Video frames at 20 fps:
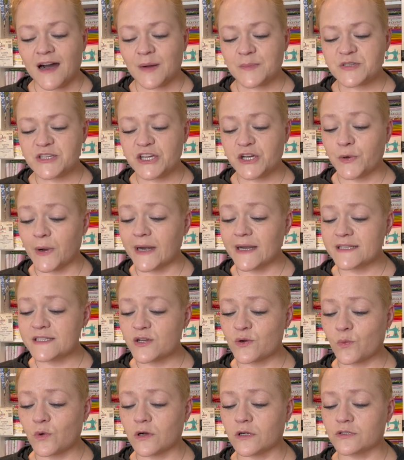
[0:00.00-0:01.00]
She credits
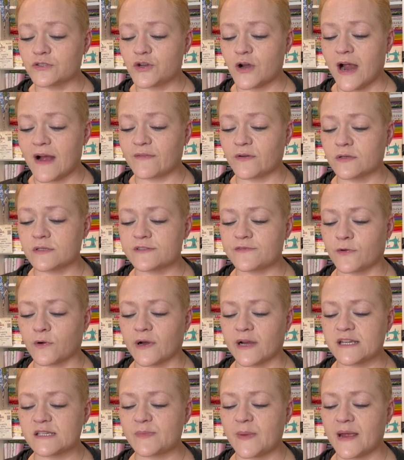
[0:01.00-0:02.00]
her world travels for
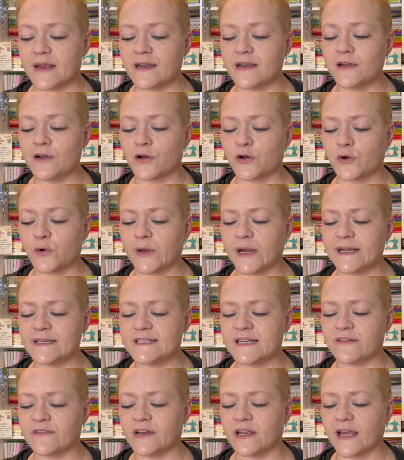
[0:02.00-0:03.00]
expanding her
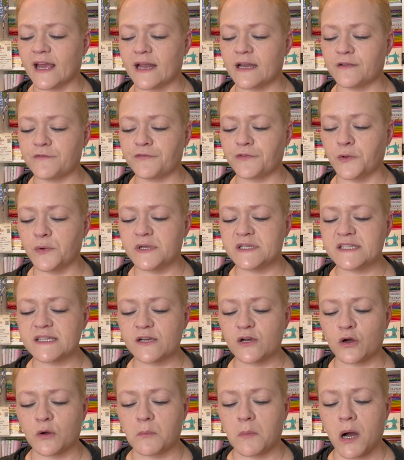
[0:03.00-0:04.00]
creativity and
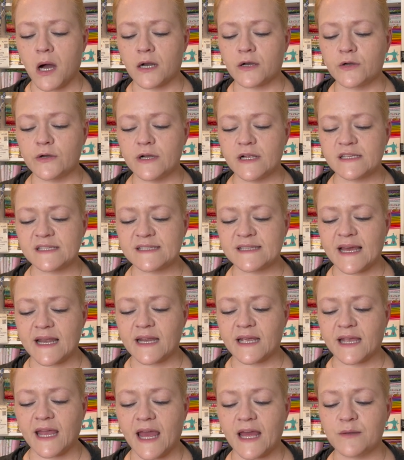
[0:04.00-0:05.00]
influencing her modern
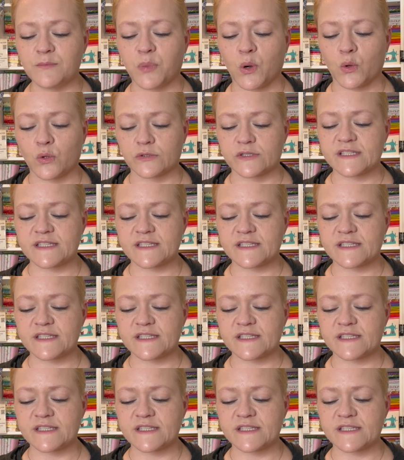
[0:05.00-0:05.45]
aesthetic and bold